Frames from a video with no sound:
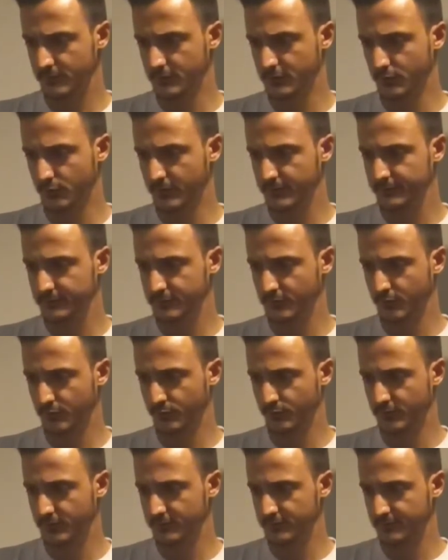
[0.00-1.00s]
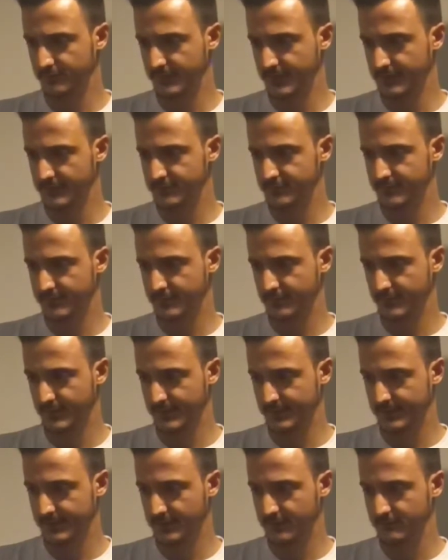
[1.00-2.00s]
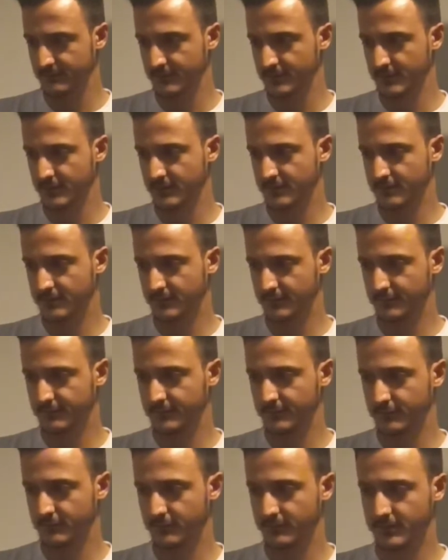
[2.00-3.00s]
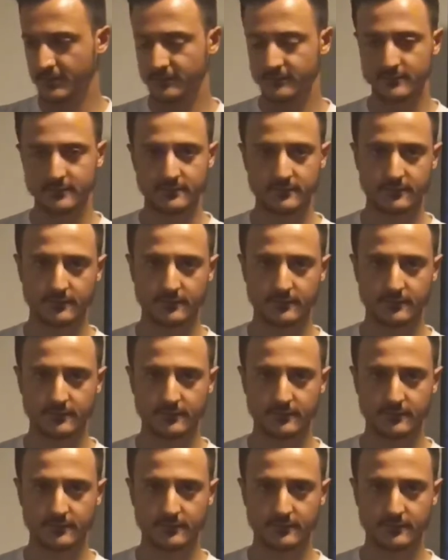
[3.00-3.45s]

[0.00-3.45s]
The risk to reward of entering right now is still around